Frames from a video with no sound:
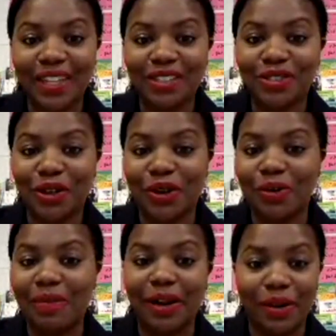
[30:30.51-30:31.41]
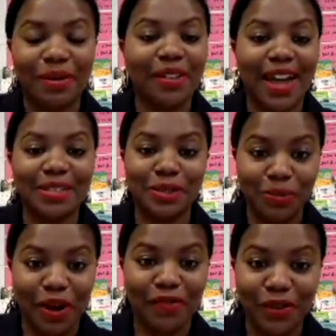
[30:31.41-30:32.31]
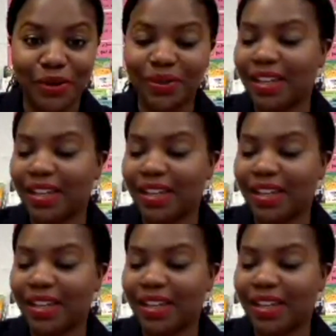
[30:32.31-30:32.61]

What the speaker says: So my grandmother has a smartphone,